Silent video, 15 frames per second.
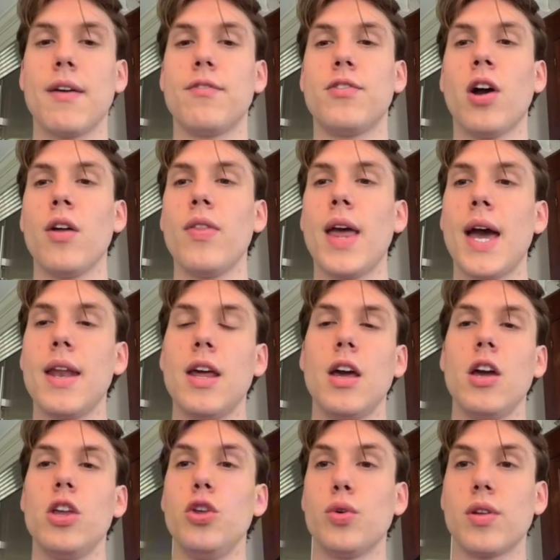have done that.
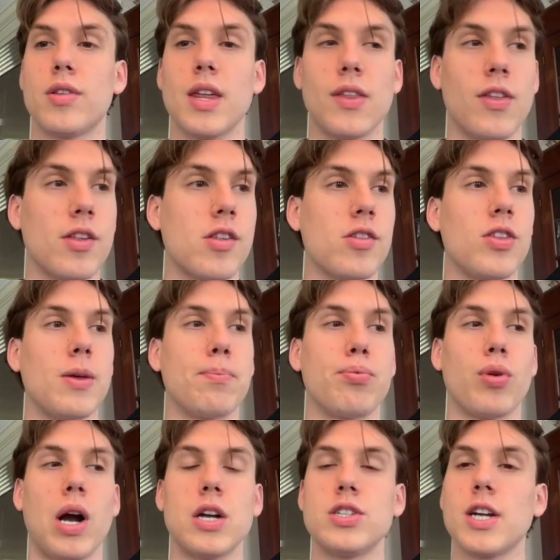You can see this is the
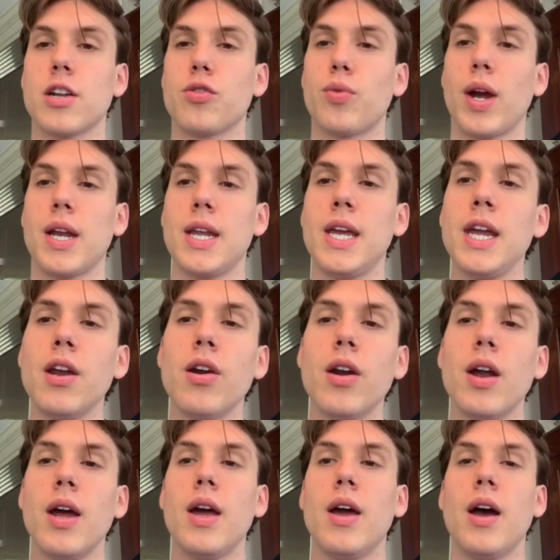project right
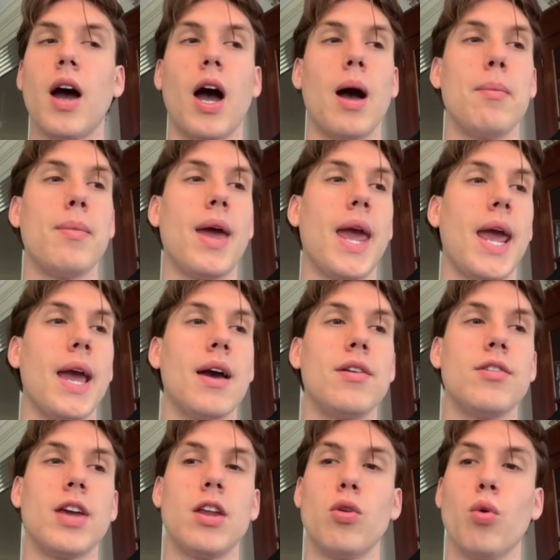here.
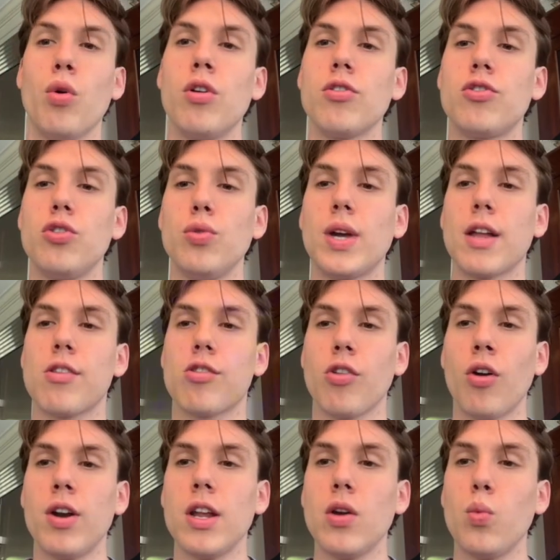And in order to get
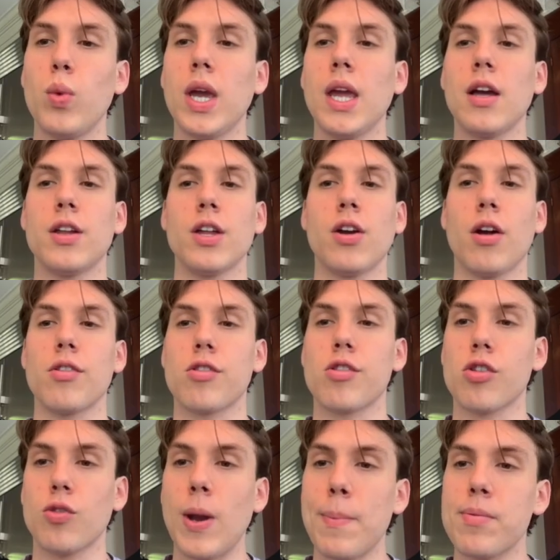started, we can click on
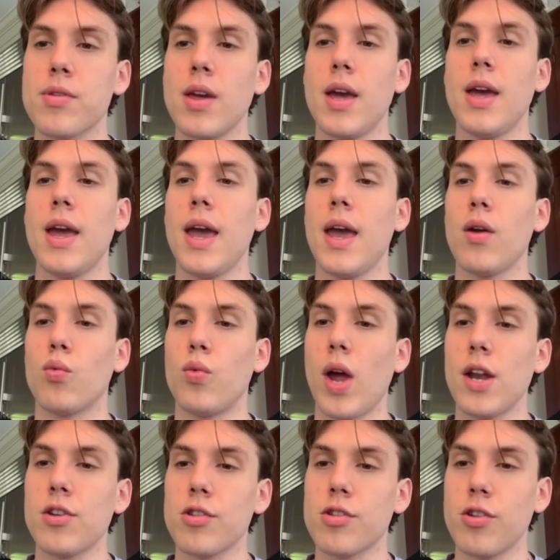scripts,
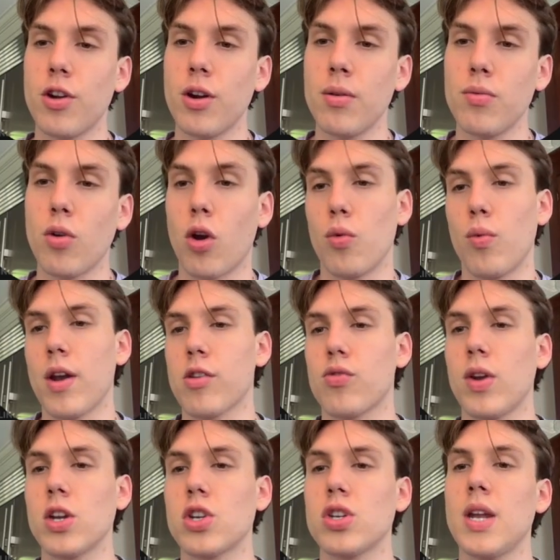register or
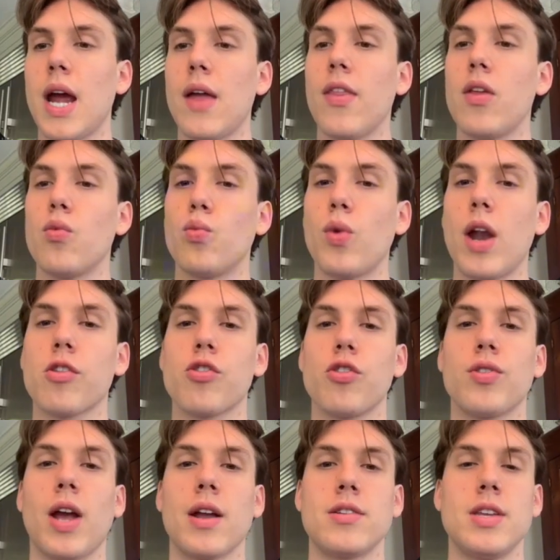registration, and then
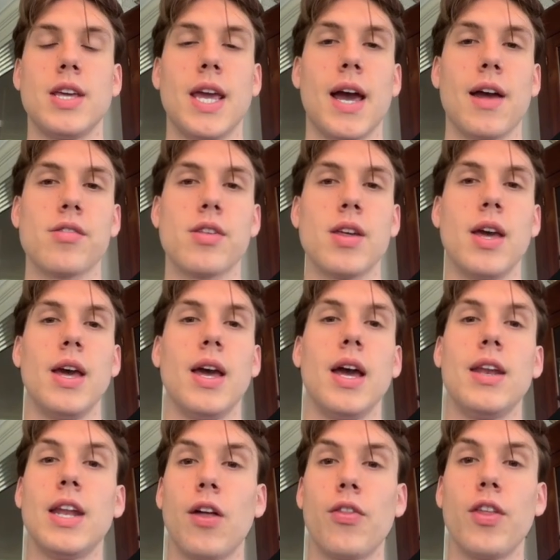register.ts.
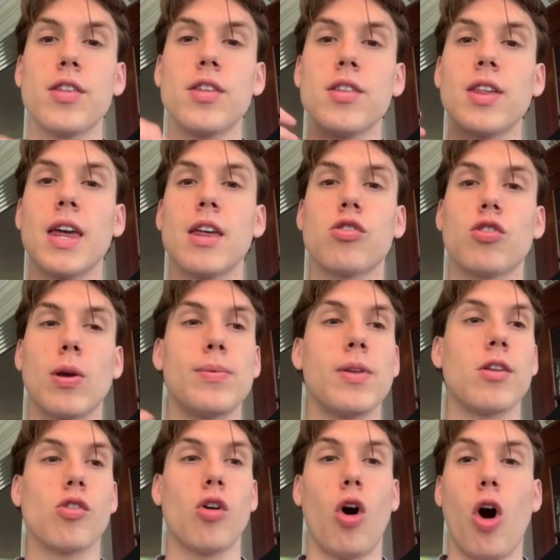Now, this is a script that
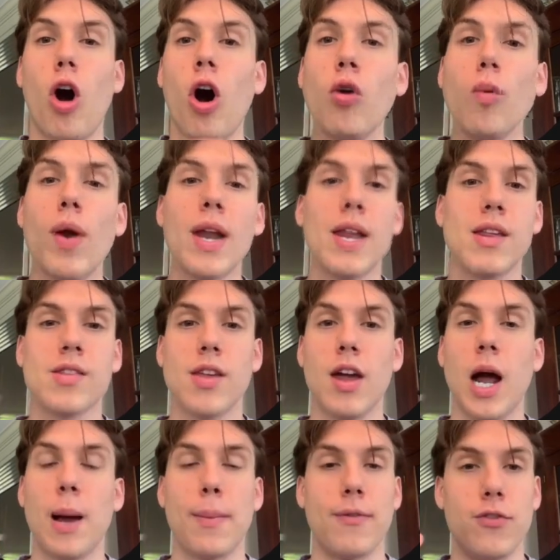is already set
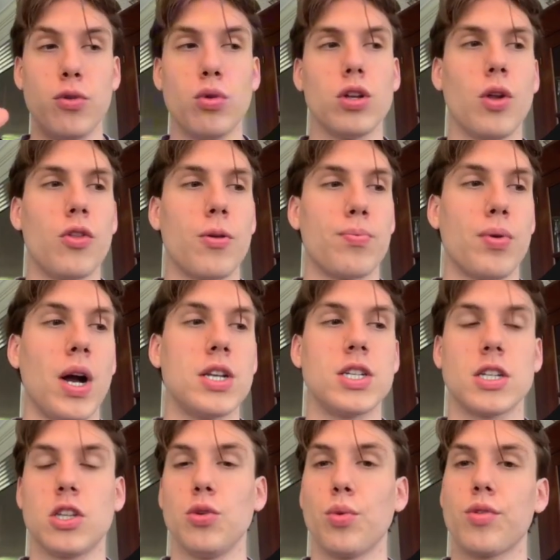up. If you clone the
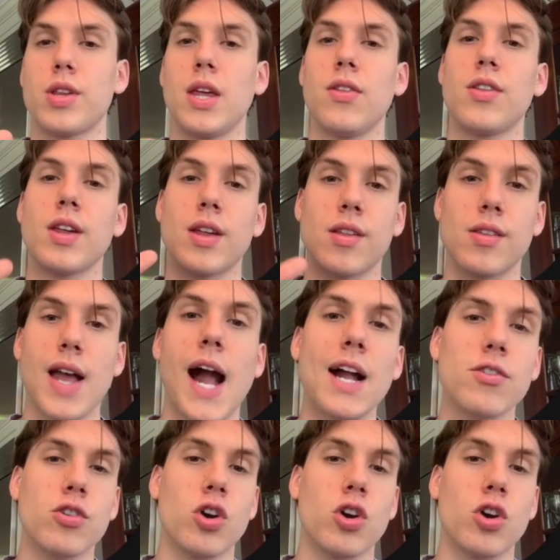project, you will see this exact